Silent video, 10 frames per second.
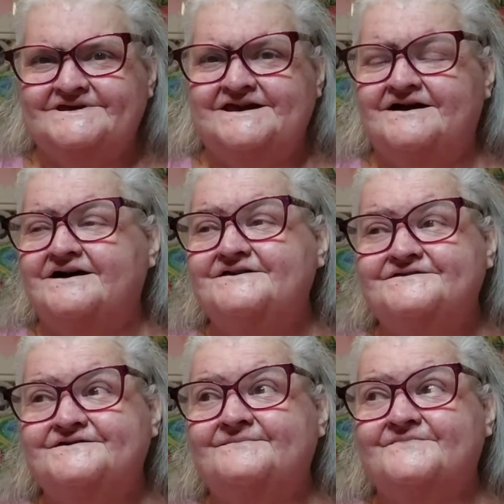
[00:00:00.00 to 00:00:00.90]
yeah,
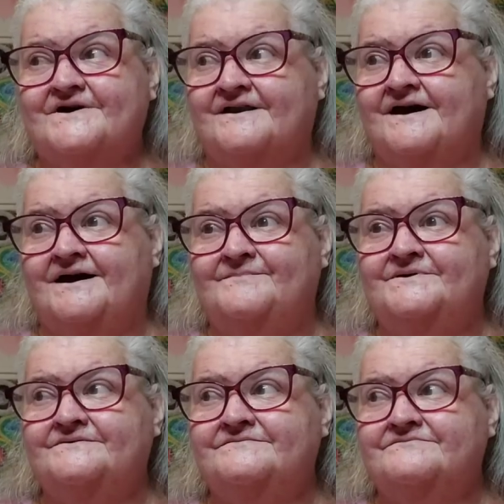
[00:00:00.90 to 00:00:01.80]
something's got to
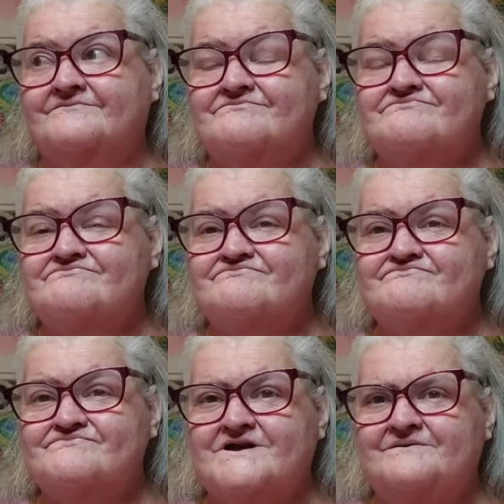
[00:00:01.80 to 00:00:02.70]
happen.
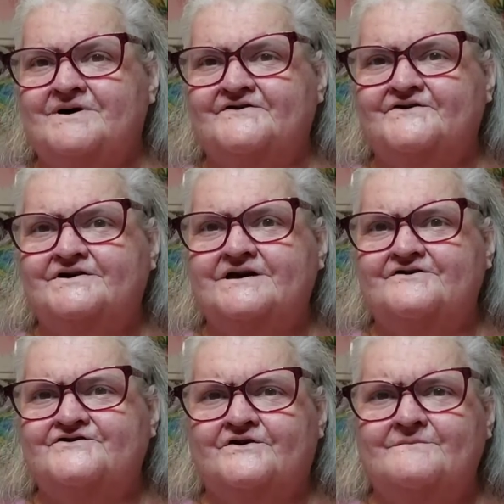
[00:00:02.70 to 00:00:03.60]
my son, I
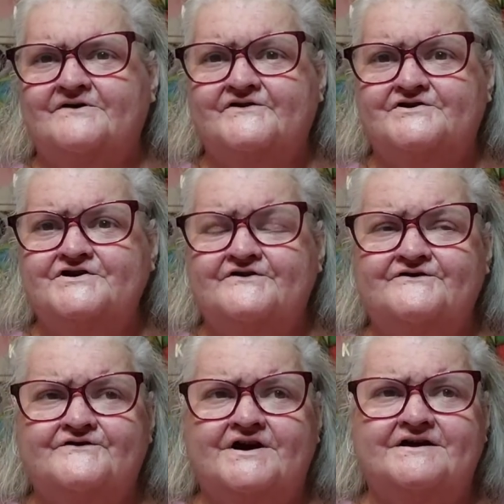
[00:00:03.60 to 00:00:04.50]
was showing my son
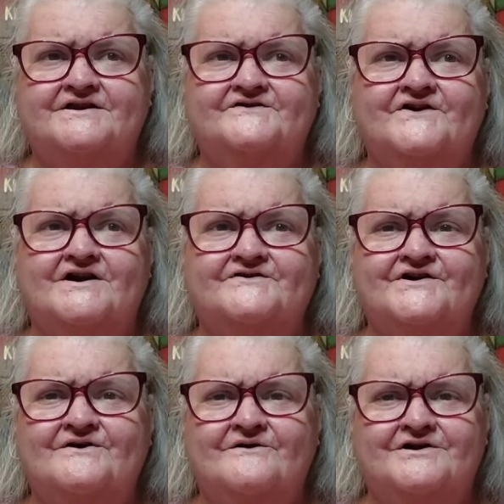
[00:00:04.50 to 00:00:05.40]
yesterday, and he's like,
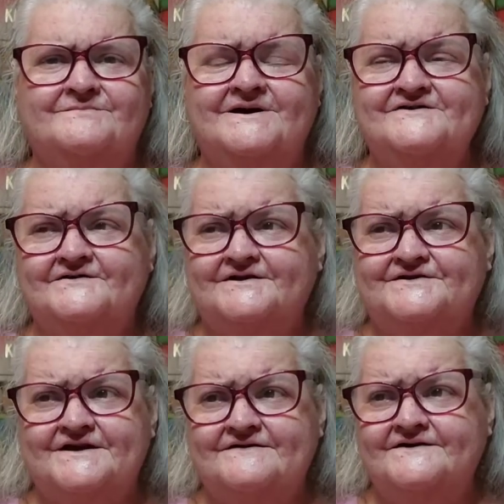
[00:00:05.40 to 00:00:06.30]
so are you basically
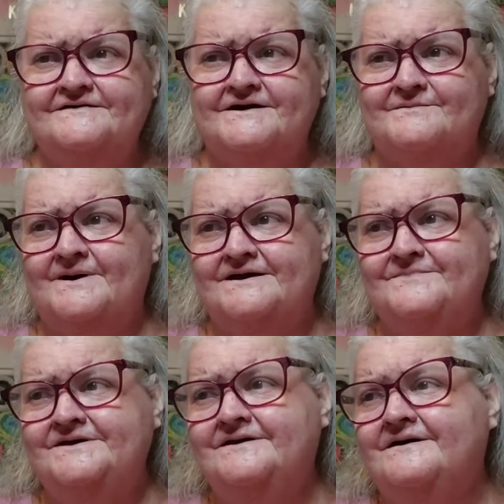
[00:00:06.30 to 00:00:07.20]
teething like a
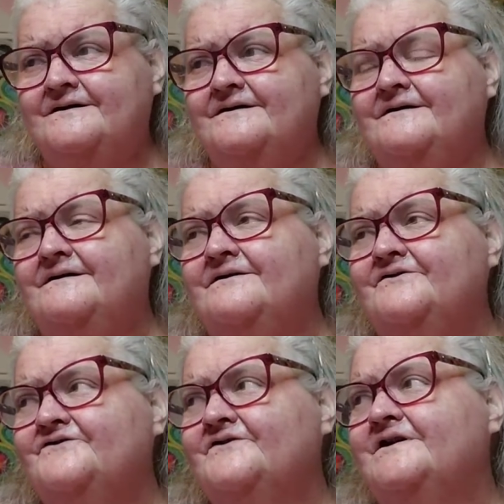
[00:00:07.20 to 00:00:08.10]
baby? I
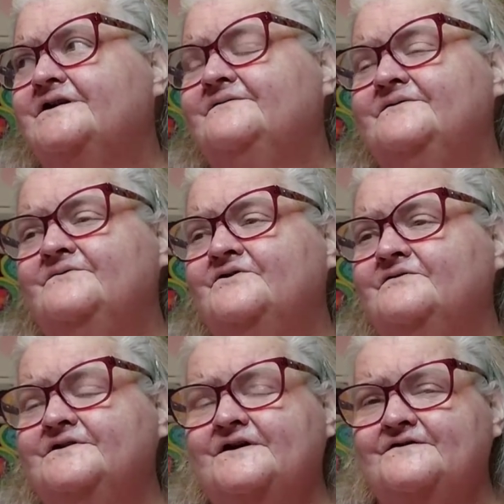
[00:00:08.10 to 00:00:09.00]
was like, if it was
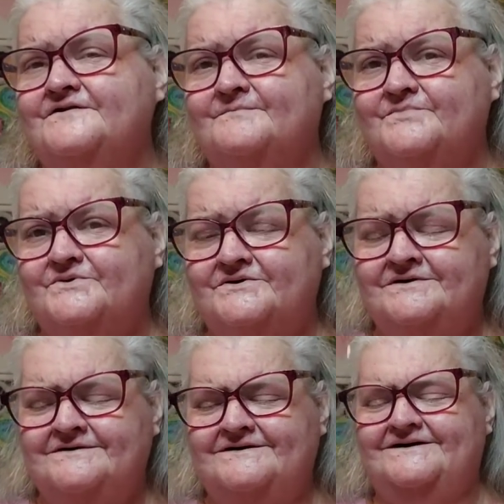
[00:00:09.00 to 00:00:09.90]
only that
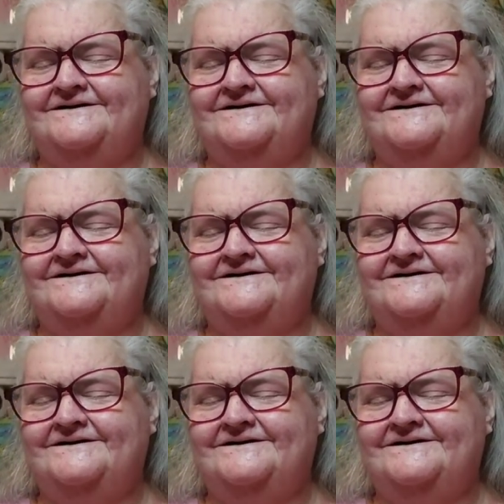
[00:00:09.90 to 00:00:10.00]
simple.